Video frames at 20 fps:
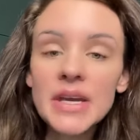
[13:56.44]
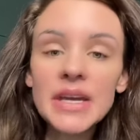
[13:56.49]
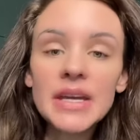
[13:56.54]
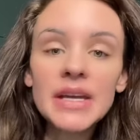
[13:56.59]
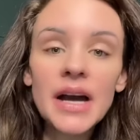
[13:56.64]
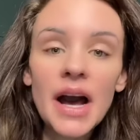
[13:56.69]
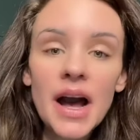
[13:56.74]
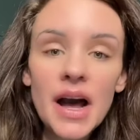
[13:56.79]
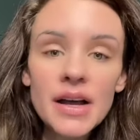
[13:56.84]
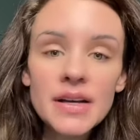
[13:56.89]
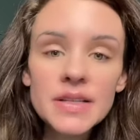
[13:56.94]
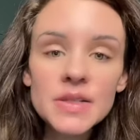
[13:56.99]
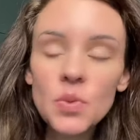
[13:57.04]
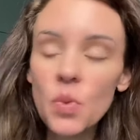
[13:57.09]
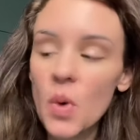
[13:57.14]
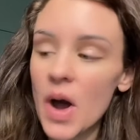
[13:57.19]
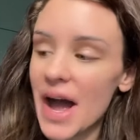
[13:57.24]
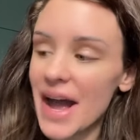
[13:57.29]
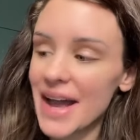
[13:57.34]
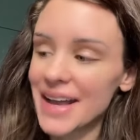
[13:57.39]

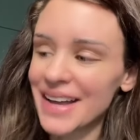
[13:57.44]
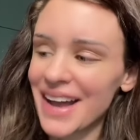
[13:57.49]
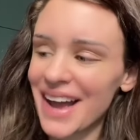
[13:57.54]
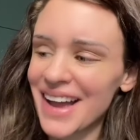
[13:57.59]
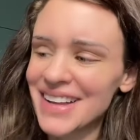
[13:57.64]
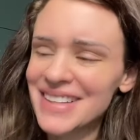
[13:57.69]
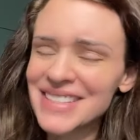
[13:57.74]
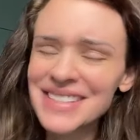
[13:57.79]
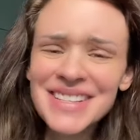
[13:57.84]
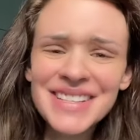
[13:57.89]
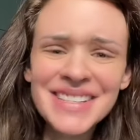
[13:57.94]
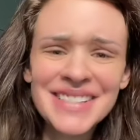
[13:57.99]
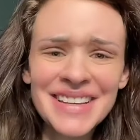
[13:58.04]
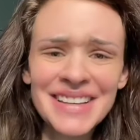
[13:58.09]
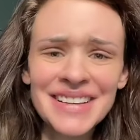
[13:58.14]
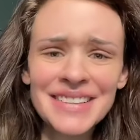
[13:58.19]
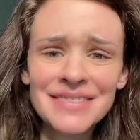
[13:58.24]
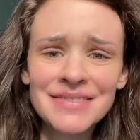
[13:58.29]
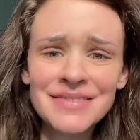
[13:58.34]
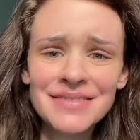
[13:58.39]
Because why, guys?
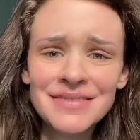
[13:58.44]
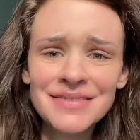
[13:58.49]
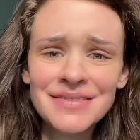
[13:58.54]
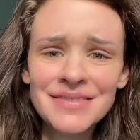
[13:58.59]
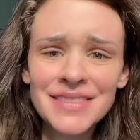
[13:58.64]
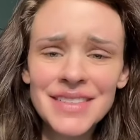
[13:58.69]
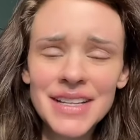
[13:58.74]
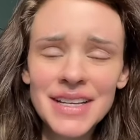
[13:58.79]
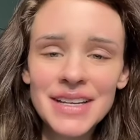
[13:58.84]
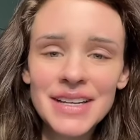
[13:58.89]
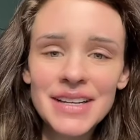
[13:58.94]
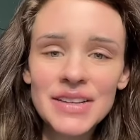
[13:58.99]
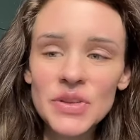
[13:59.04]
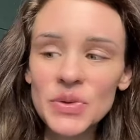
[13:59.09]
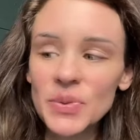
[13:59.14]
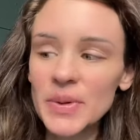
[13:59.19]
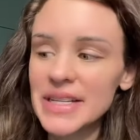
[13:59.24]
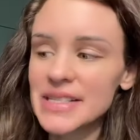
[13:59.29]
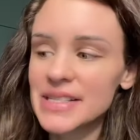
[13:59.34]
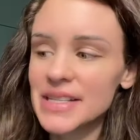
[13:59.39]
Listen,
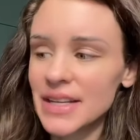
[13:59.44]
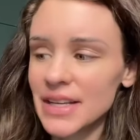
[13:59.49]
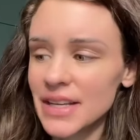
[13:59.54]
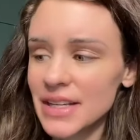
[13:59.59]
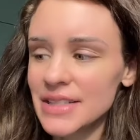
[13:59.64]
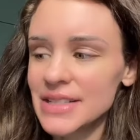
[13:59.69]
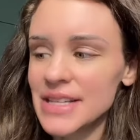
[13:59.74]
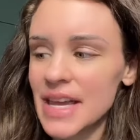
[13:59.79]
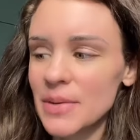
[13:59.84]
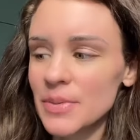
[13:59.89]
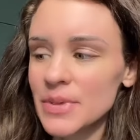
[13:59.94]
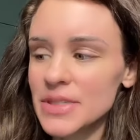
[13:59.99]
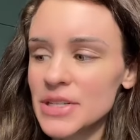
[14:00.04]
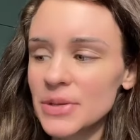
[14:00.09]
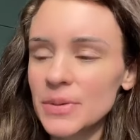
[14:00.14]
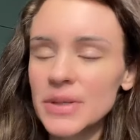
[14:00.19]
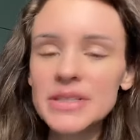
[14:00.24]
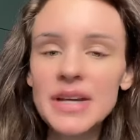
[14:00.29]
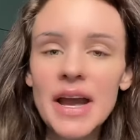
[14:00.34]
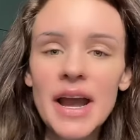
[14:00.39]
the reason he's able
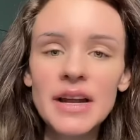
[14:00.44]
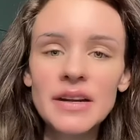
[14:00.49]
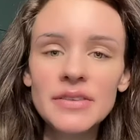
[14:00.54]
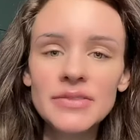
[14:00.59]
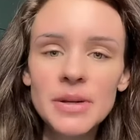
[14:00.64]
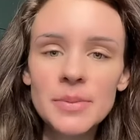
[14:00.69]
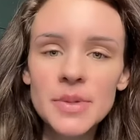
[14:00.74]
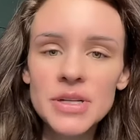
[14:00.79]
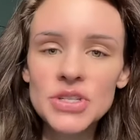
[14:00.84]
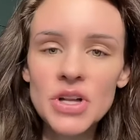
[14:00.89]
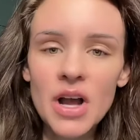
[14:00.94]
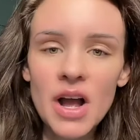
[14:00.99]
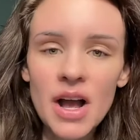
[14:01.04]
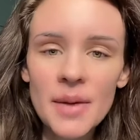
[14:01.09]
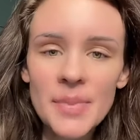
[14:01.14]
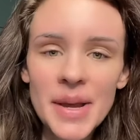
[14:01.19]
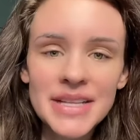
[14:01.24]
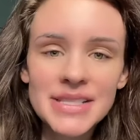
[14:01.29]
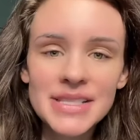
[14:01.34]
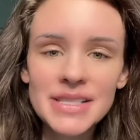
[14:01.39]
to retire from a
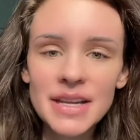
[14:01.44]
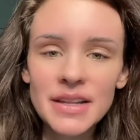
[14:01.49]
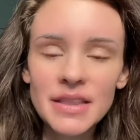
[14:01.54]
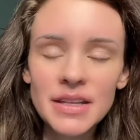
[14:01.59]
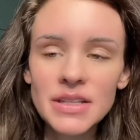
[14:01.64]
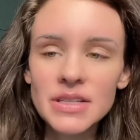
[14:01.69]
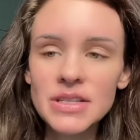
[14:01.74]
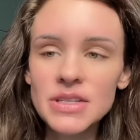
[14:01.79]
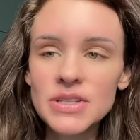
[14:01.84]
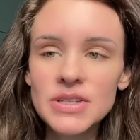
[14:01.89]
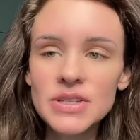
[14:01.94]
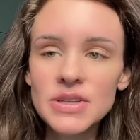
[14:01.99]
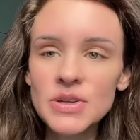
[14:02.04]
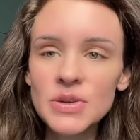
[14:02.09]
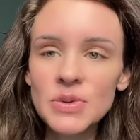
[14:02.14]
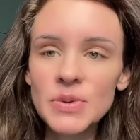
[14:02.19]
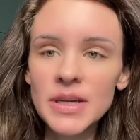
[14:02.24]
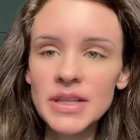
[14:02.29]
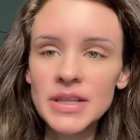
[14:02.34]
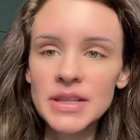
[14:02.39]
job has nothing to
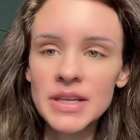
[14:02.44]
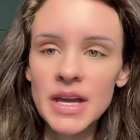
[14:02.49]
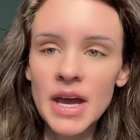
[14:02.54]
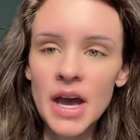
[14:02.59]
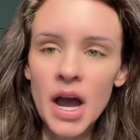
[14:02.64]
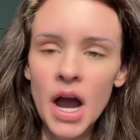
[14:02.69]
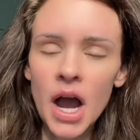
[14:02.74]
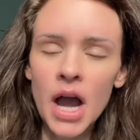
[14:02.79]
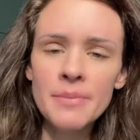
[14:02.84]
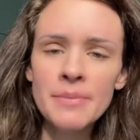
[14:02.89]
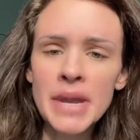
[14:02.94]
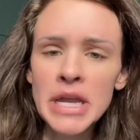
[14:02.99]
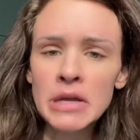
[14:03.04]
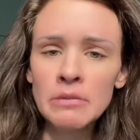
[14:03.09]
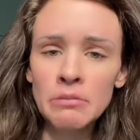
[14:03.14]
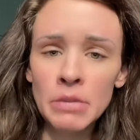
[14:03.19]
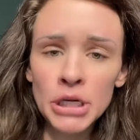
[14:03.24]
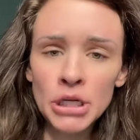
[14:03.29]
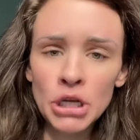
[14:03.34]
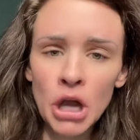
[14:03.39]
do with I
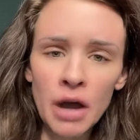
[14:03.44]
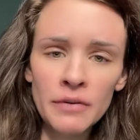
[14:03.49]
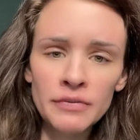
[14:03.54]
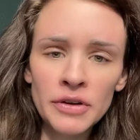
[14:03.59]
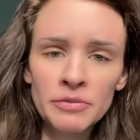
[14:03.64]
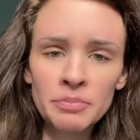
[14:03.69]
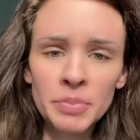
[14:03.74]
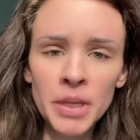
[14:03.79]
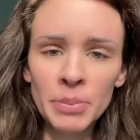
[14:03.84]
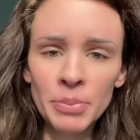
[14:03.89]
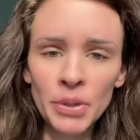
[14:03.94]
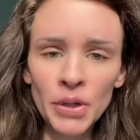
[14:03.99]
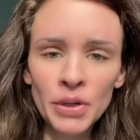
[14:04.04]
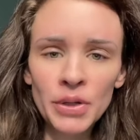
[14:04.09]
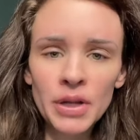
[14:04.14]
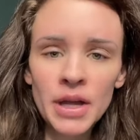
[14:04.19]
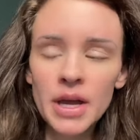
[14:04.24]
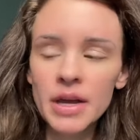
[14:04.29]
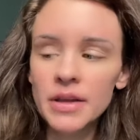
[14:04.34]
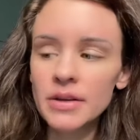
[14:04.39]
make money off of
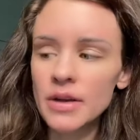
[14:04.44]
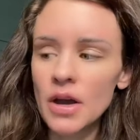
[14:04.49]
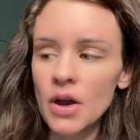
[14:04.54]
people.